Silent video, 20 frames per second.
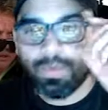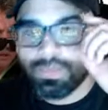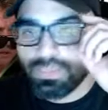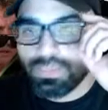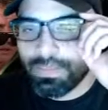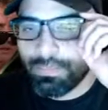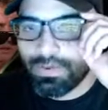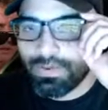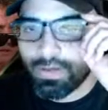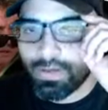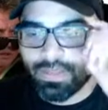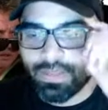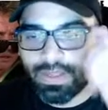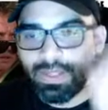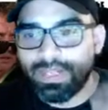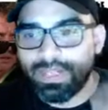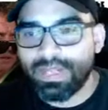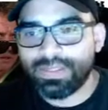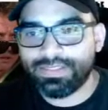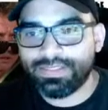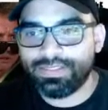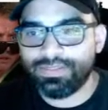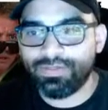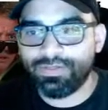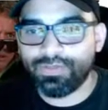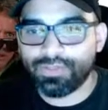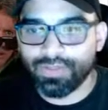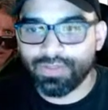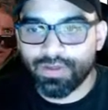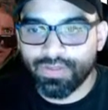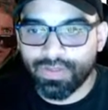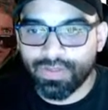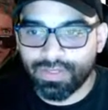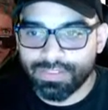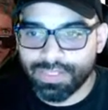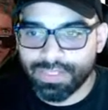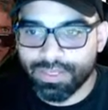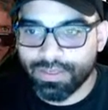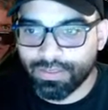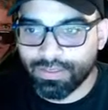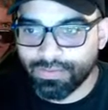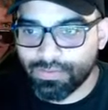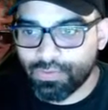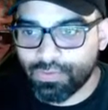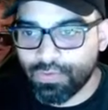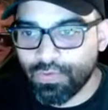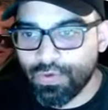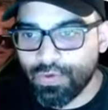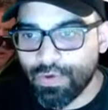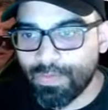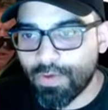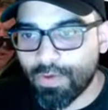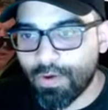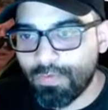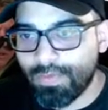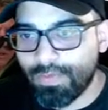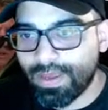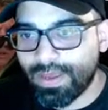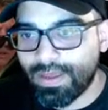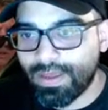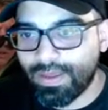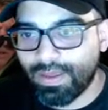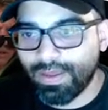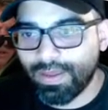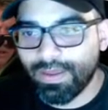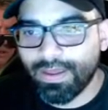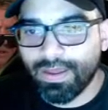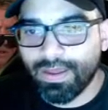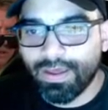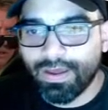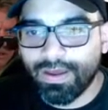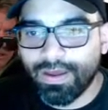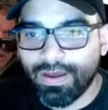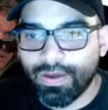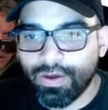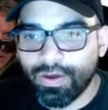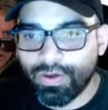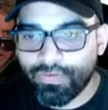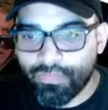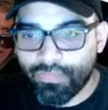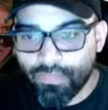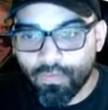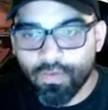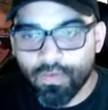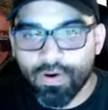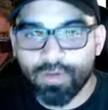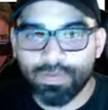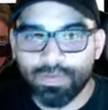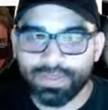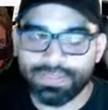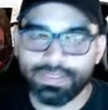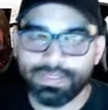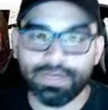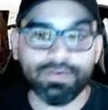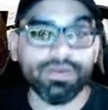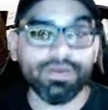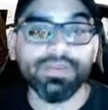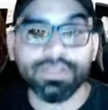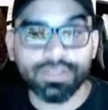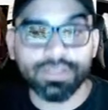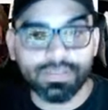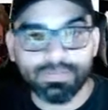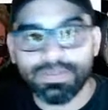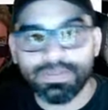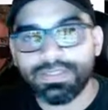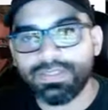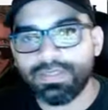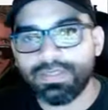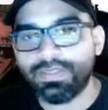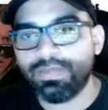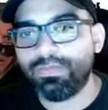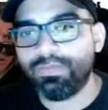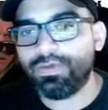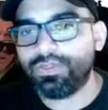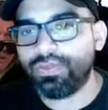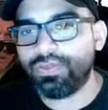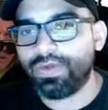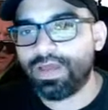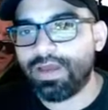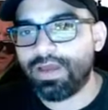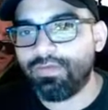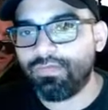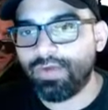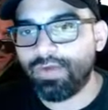he put on the glasses, you saw things like consume, obey, conform, etc. And this is basically what you have right